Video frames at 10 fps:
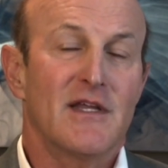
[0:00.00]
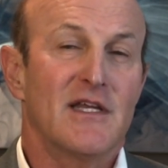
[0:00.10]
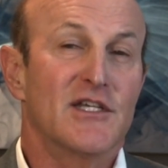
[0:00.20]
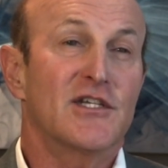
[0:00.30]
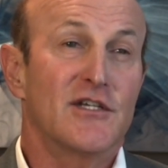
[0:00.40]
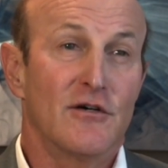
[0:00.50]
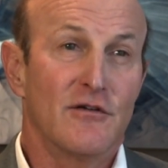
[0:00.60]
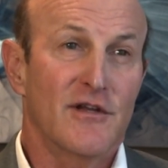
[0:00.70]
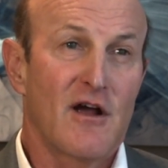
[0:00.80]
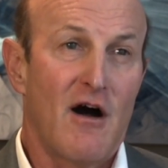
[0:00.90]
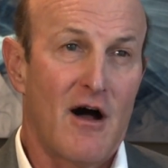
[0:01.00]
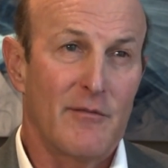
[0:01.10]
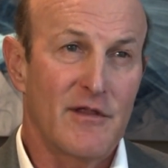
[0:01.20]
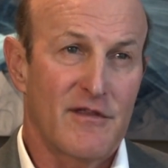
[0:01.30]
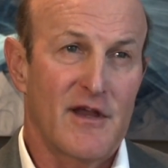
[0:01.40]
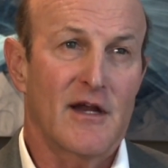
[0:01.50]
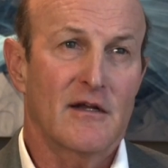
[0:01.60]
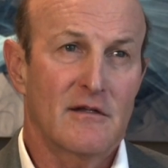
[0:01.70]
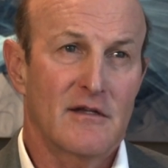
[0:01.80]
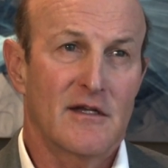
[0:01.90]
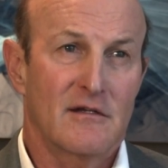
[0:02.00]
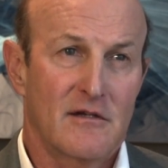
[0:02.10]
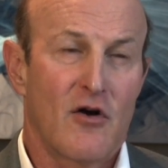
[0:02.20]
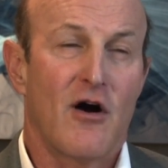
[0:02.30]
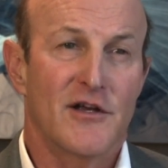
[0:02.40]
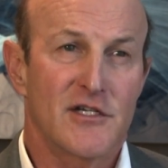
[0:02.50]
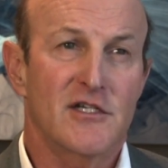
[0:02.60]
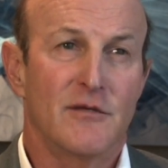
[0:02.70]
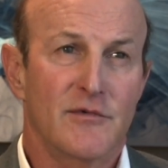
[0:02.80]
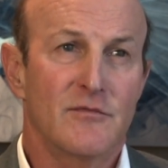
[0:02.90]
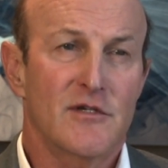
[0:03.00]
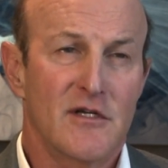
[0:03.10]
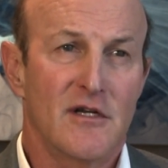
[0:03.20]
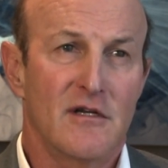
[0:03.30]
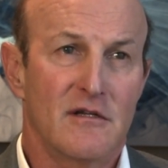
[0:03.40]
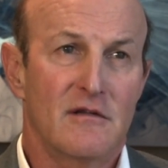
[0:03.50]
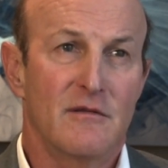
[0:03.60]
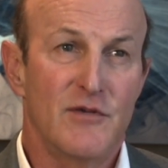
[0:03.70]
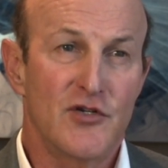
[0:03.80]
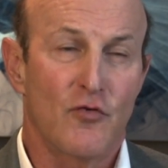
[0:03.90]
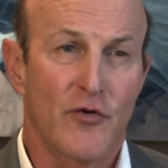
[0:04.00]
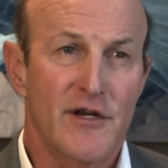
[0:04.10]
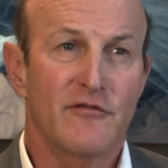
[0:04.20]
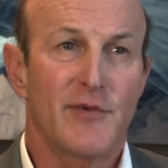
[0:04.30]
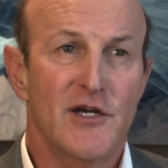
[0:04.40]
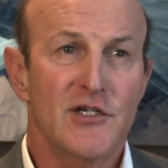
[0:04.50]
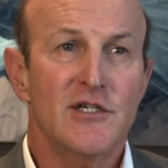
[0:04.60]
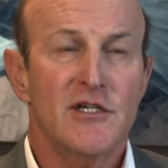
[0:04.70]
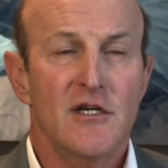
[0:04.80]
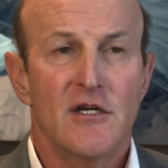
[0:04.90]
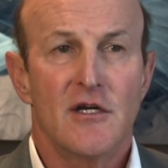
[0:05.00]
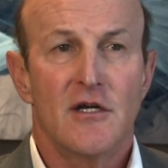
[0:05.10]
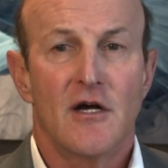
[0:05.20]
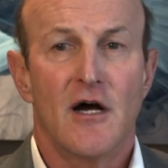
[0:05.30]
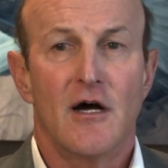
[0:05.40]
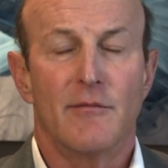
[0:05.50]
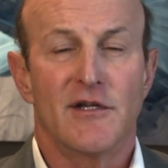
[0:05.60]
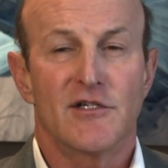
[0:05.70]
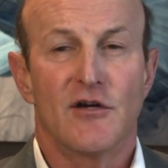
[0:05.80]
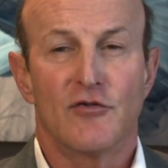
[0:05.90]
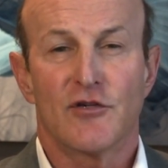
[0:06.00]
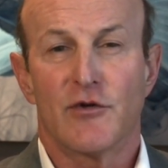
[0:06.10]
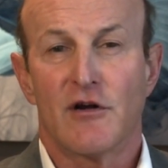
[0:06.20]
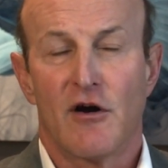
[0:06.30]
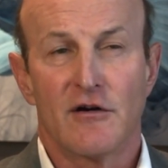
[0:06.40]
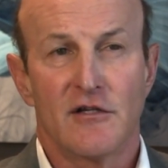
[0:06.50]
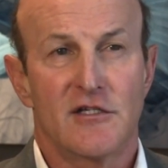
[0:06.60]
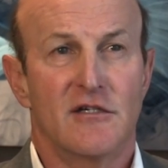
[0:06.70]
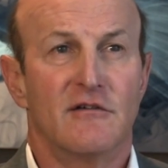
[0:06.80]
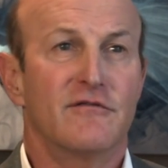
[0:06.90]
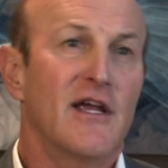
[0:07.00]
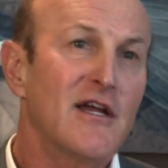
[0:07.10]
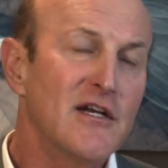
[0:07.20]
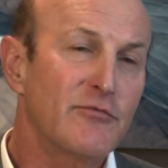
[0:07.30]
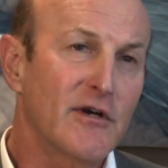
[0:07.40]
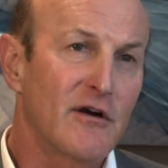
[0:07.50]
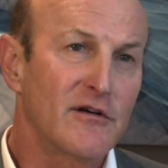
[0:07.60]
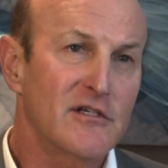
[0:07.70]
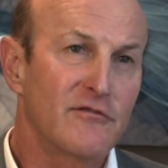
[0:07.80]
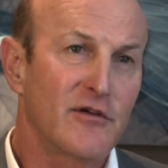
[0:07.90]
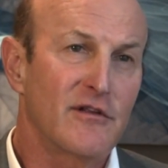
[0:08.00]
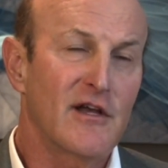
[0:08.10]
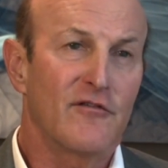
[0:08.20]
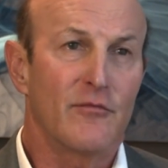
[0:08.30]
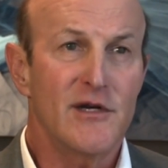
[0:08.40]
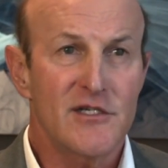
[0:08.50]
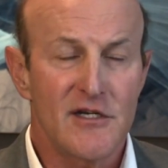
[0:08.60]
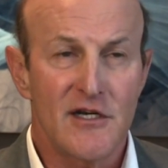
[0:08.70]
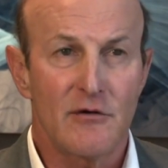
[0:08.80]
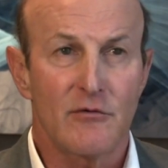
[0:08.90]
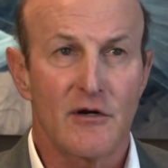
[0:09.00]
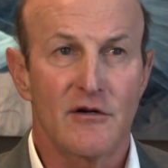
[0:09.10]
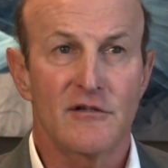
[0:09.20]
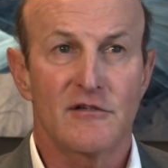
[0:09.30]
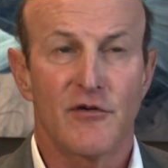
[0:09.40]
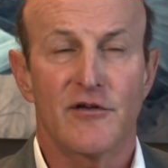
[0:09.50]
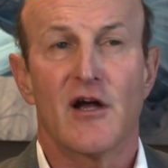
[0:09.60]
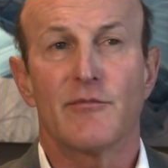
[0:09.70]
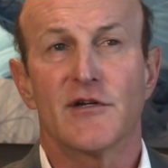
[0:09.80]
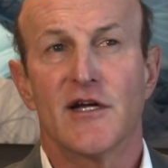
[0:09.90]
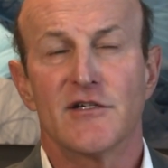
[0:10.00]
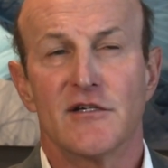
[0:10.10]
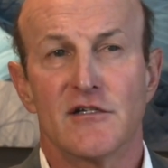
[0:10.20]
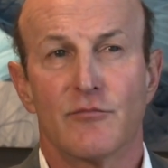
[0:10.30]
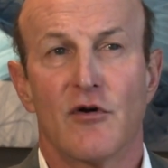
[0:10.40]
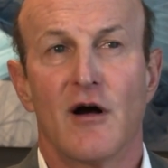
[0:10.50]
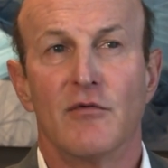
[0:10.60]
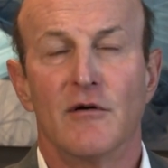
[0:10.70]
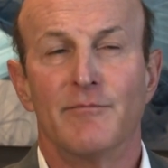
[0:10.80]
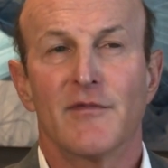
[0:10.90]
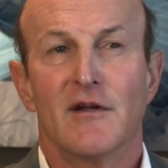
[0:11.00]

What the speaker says: is still the common thing that causes symptoms in the majority of patients. And so regardless of age, regardless of whether they have obesity, regardless of whether hypertension is the problem,